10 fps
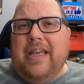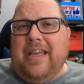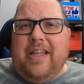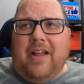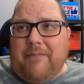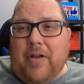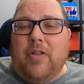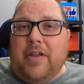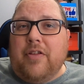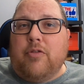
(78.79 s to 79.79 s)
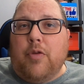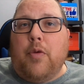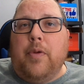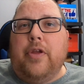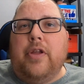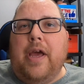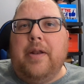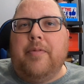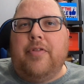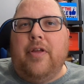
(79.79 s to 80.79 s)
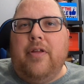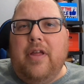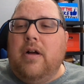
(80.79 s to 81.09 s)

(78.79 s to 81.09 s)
And I felt like this was a really good item to sell.